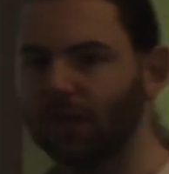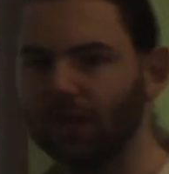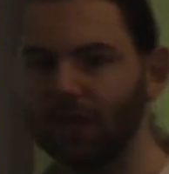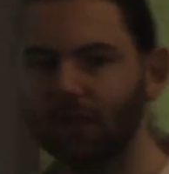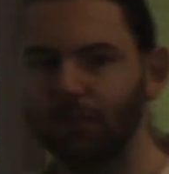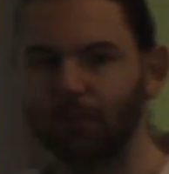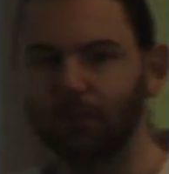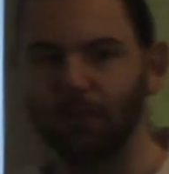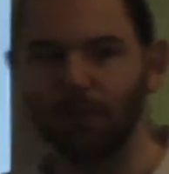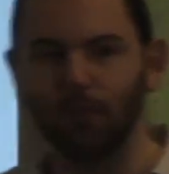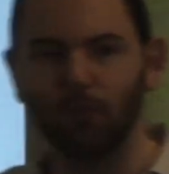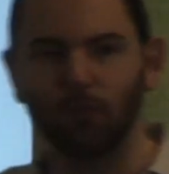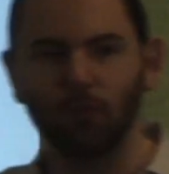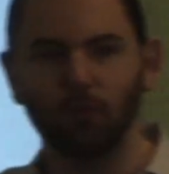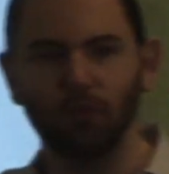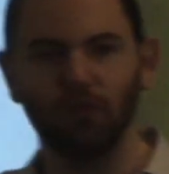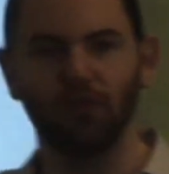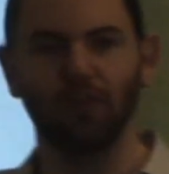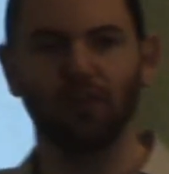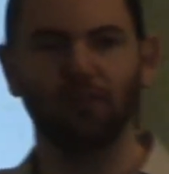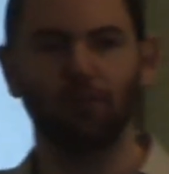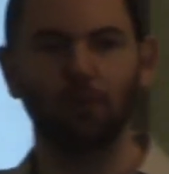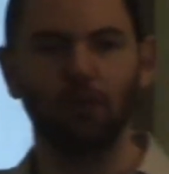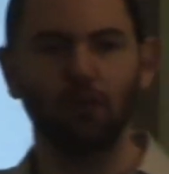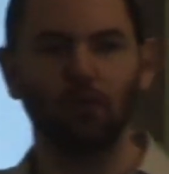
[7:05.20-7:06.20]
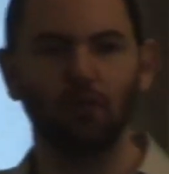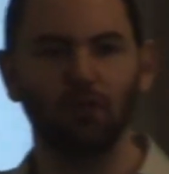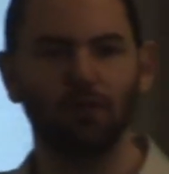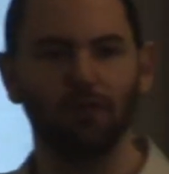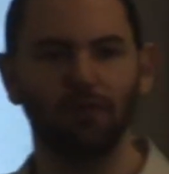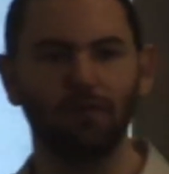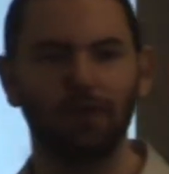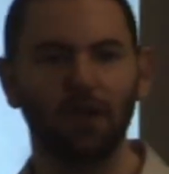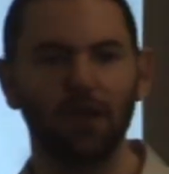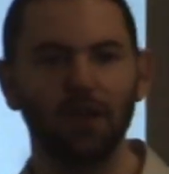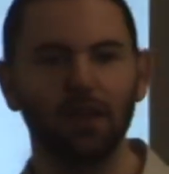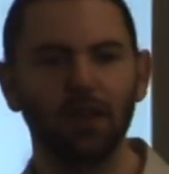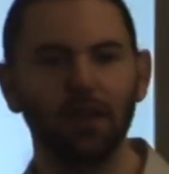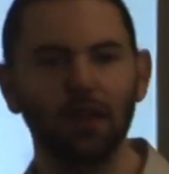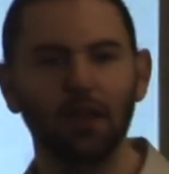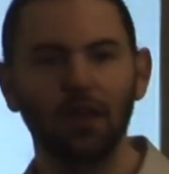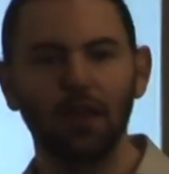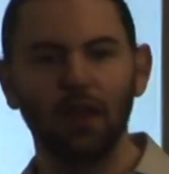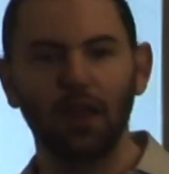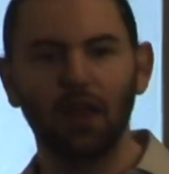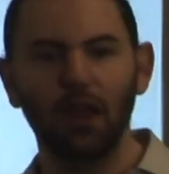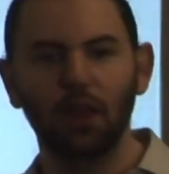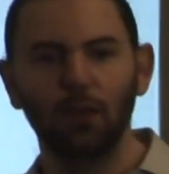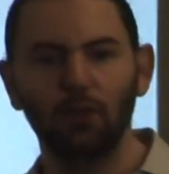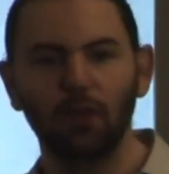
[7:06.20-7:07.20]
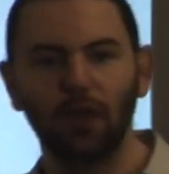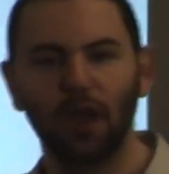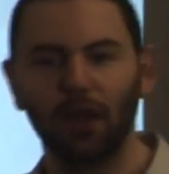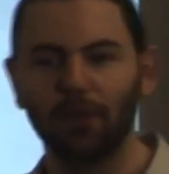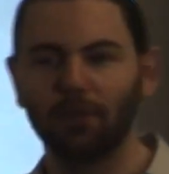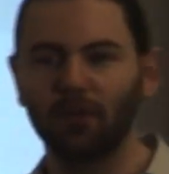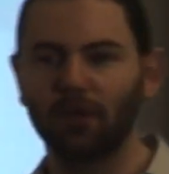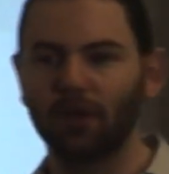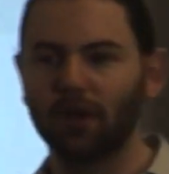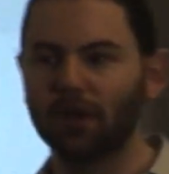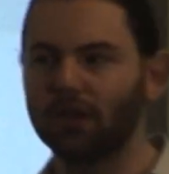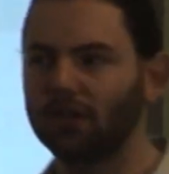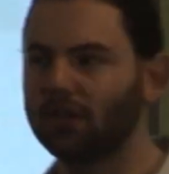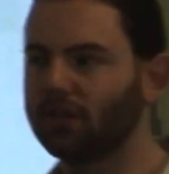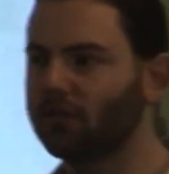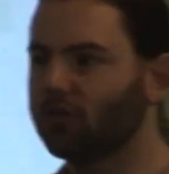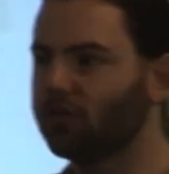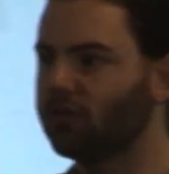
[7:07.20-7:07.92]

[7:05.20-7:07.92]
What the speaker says: and people would just be notified, hey, we upgraded you